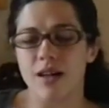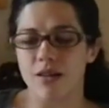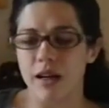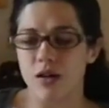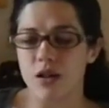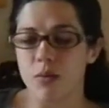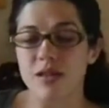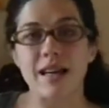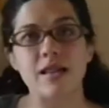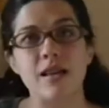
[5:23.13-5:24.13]
Alright,
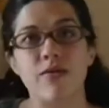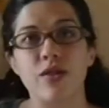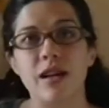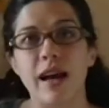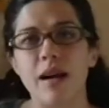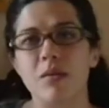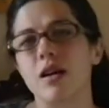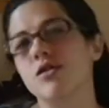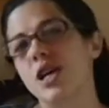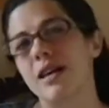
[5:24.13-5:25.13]
YouTubers, that's it for today. I'm
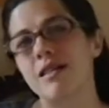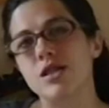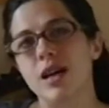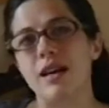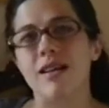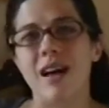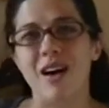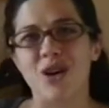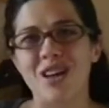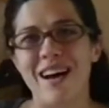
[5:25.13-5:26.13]
going to go check that chicken.
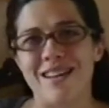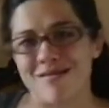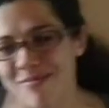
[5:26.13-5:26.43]
Have a good night.